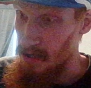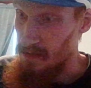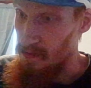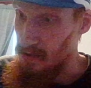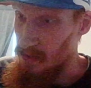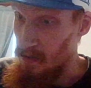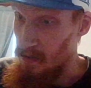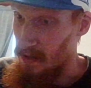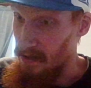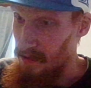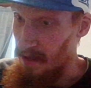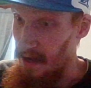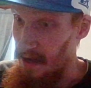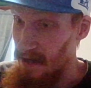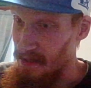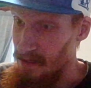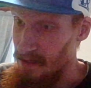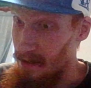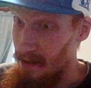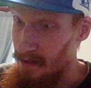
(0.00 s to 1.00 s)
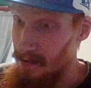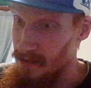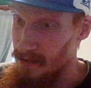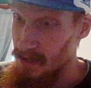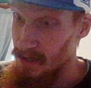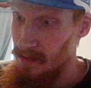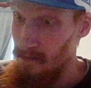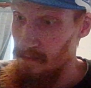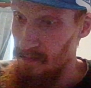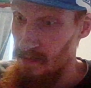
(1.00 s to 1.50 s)
for 29 yards.
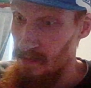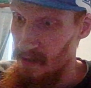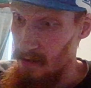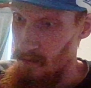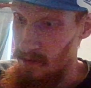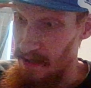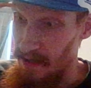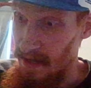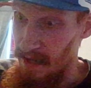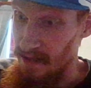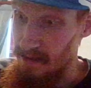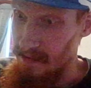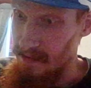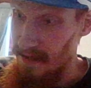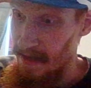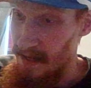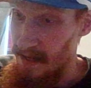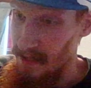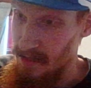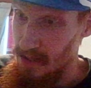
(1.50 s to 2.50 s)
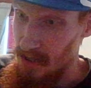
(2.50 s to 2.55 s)
We had Cade